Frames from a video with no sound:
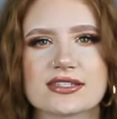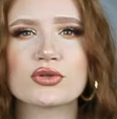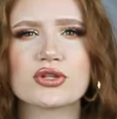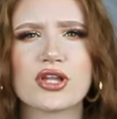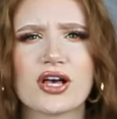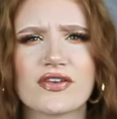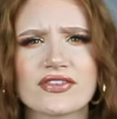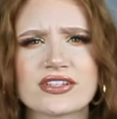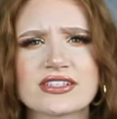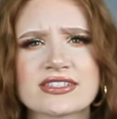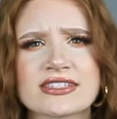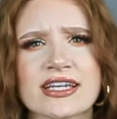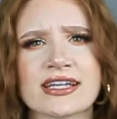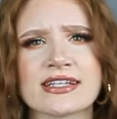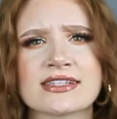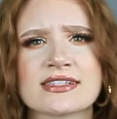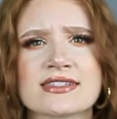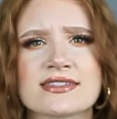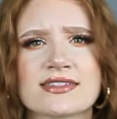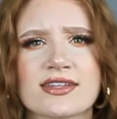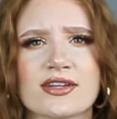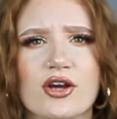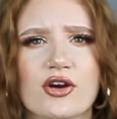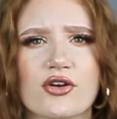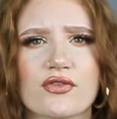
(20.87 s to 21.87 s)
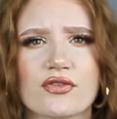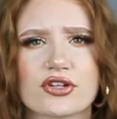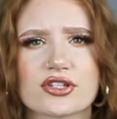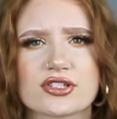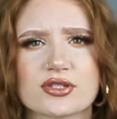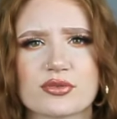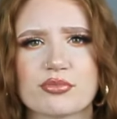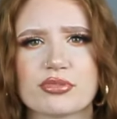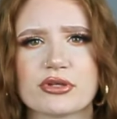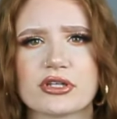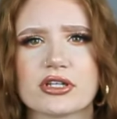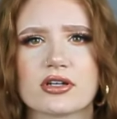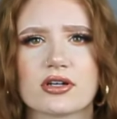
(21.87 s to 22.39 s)
Loving Tan sent over
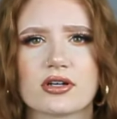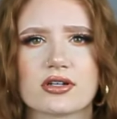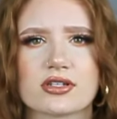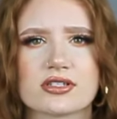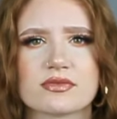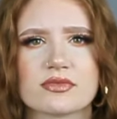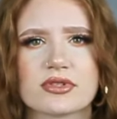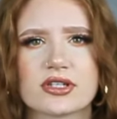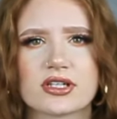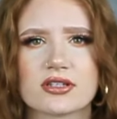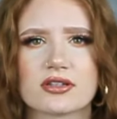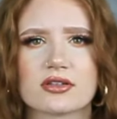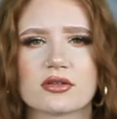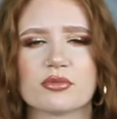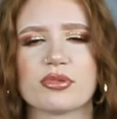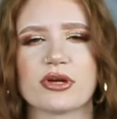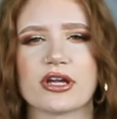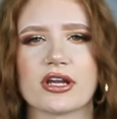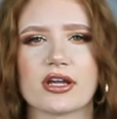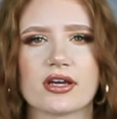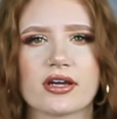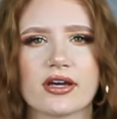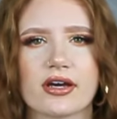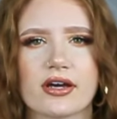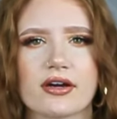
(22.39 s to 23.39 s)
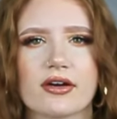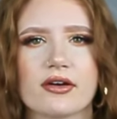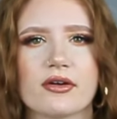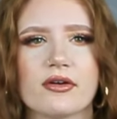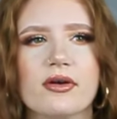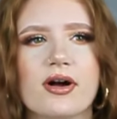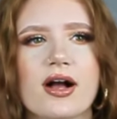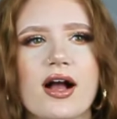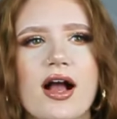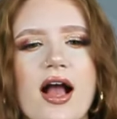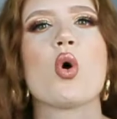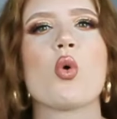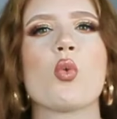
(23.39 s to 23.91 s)
some PR to me a little bit ago.